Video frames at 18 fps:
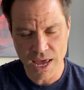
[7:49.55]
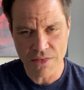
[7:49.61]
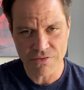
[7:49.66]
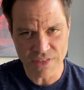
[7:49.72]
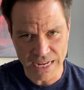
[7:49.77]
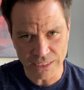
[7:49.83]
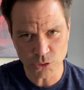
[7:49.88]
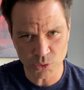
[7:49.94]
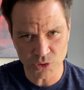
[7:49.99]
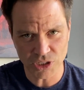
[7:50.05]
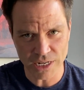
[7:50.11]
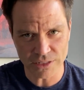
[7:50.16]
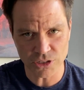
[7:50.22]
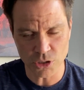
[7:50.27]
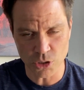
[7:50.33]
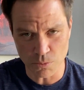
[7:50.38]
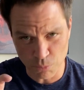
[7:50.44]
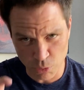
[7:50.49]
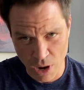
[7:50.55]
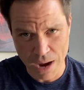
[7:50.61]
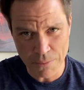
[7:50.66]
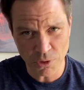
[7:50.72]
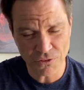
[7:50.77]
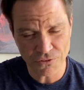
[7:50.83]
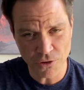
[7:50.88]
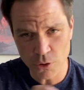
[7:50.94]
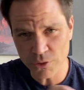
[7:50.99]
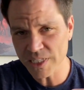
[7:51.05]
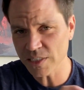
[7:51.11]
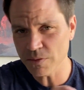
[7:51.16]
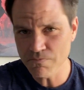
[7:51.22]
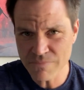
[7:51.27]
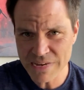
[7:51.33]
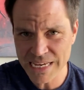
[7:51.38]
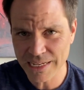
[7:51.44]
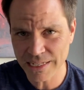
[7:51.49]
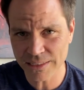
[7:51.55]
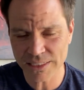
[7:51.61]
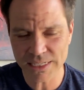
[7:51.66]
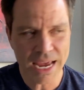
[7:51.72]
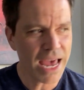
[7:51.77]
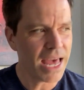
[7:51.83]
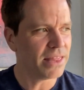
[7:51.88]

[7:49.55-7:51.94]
That's what you have to do. Primal focus means